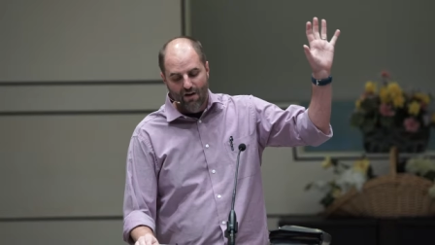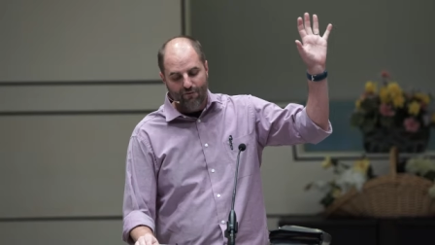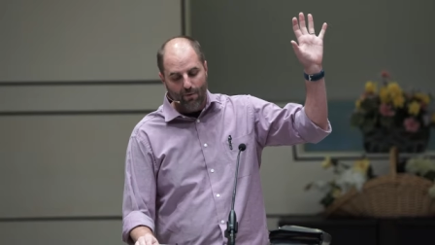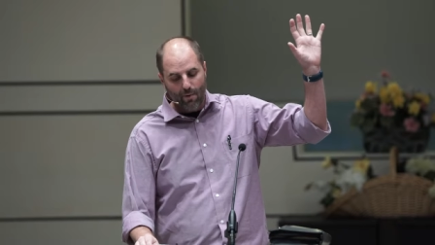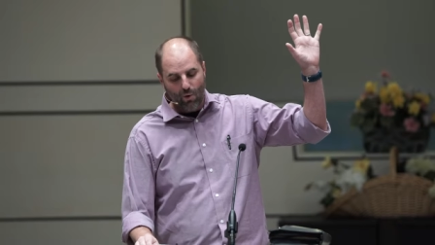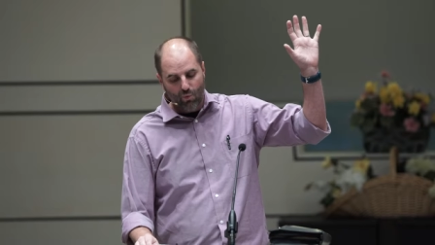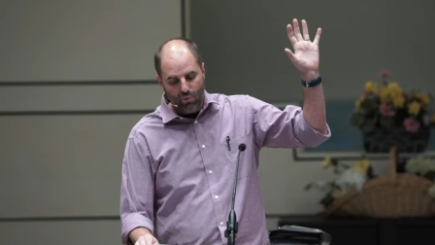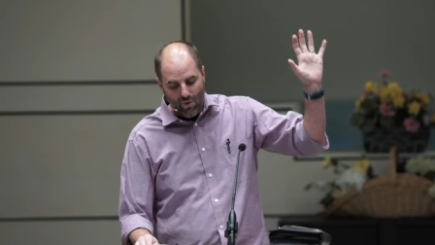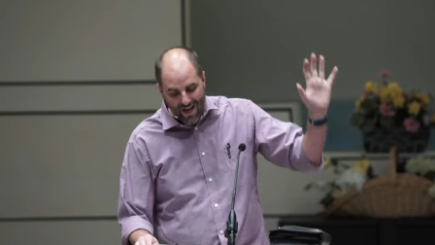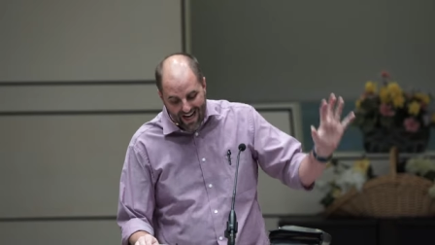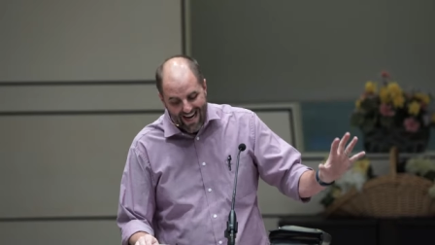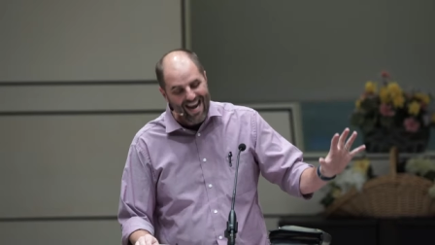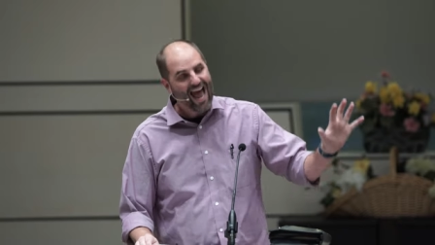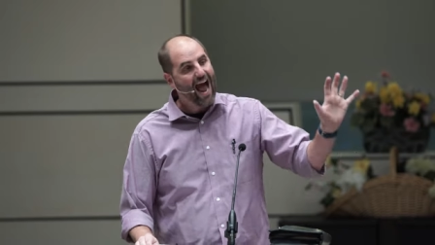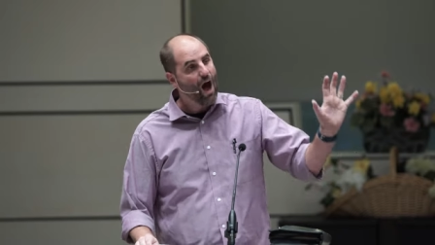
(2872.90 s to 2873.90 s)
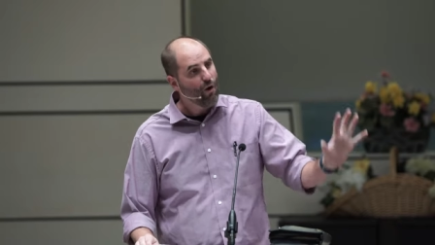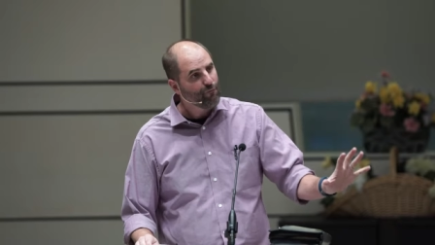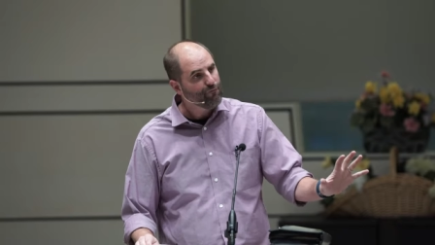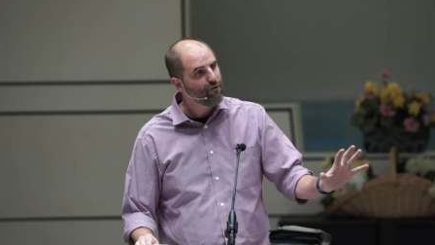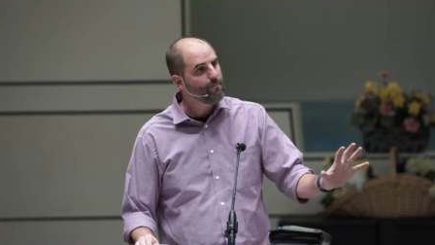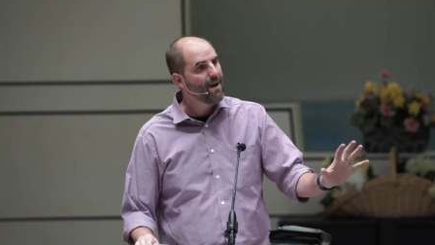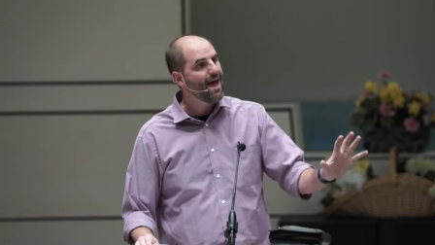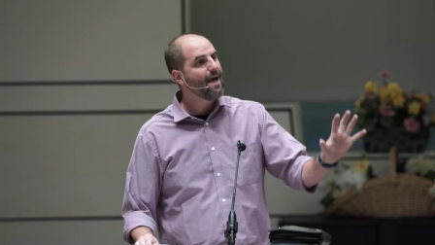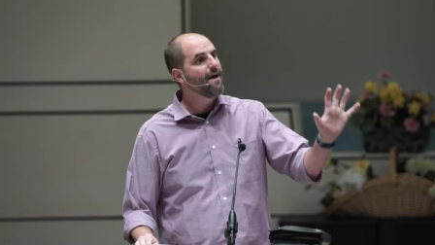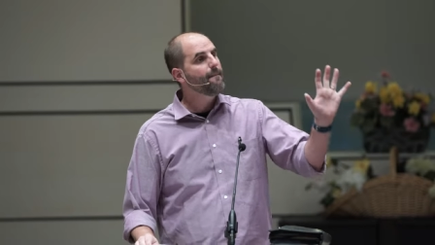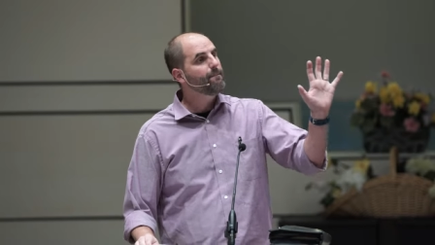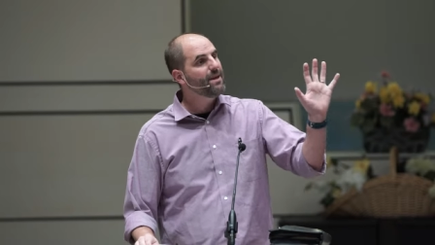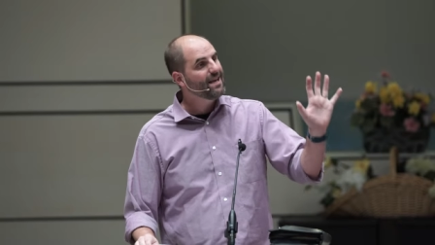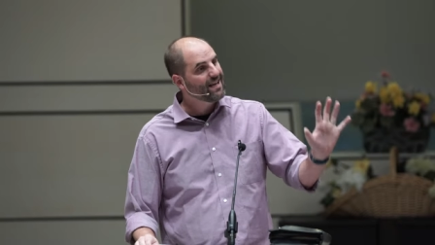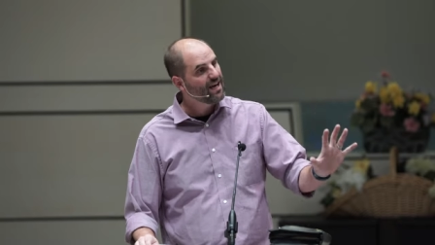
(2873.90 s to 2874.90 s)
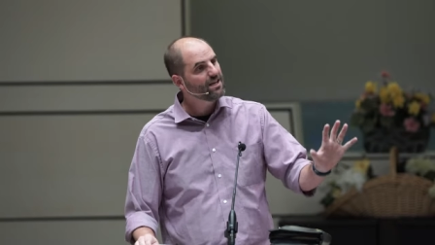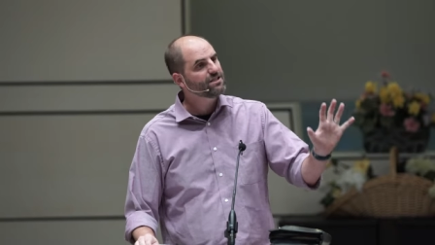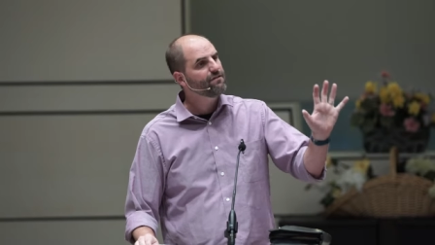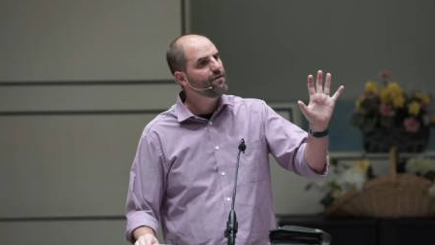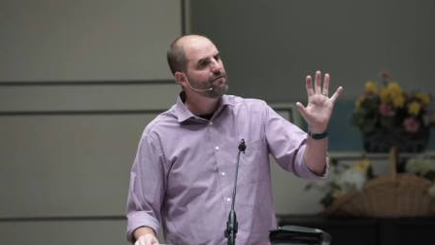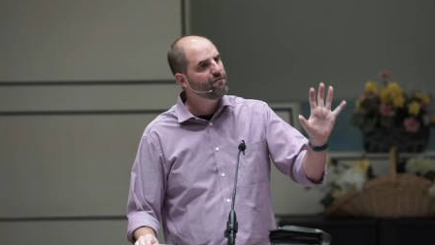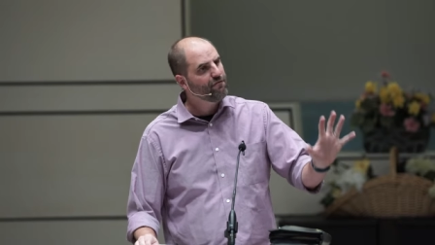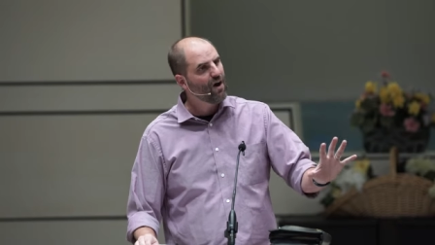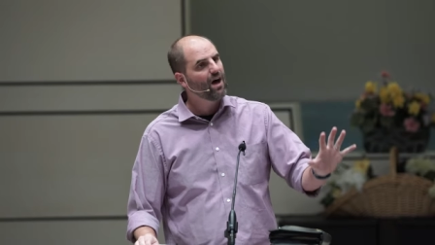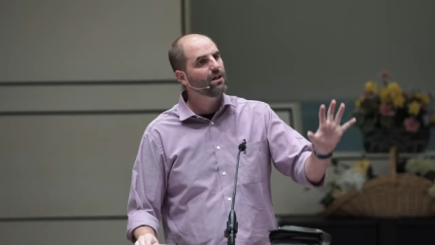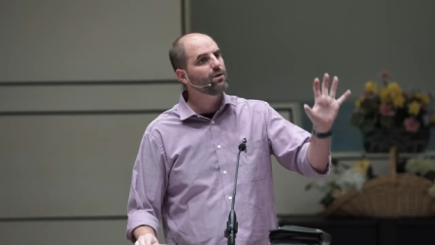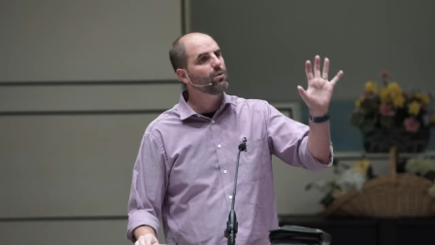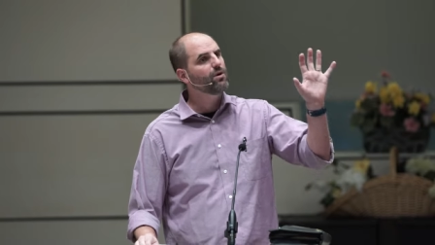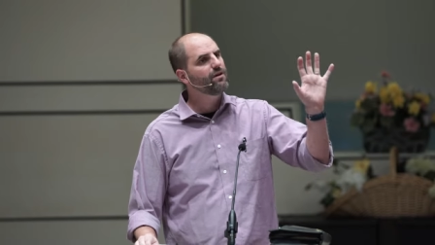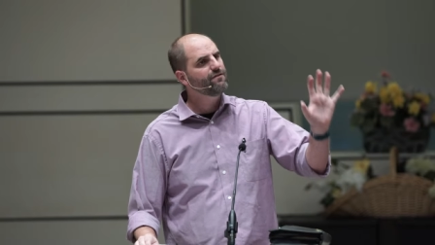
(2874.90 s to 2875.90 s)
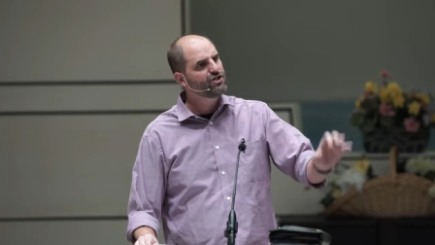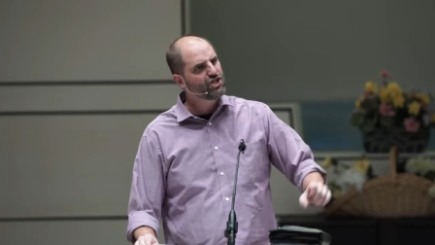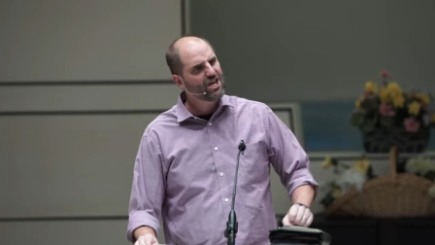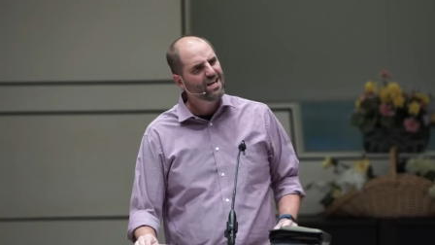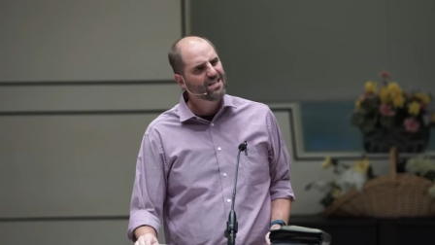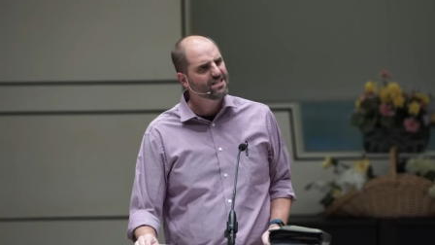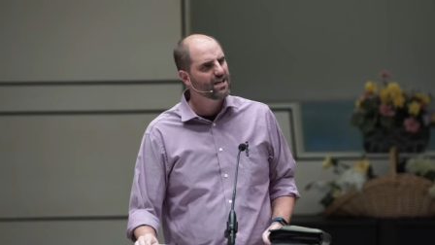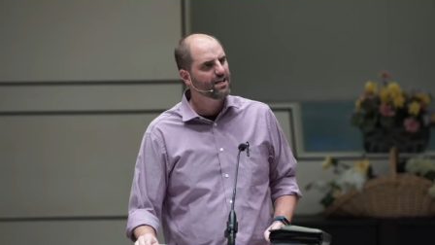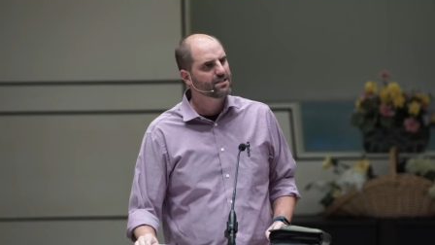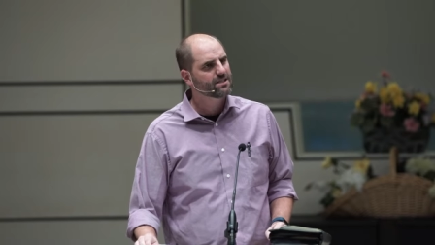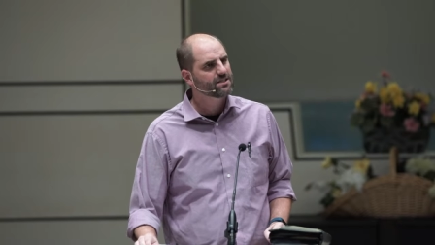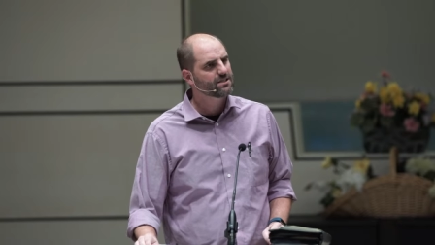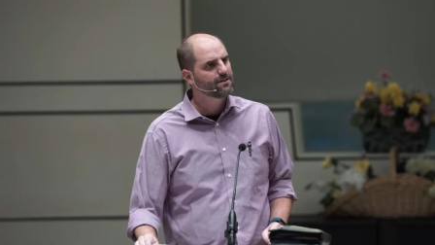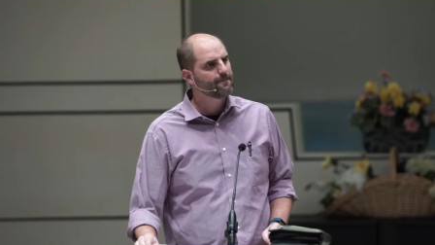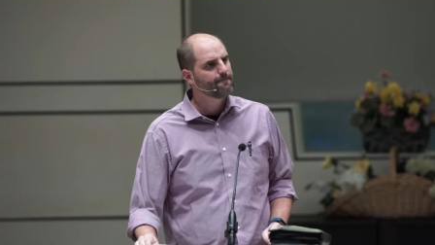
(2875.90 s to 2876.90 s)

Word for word: from a written alphabet because of a follower of Jesus.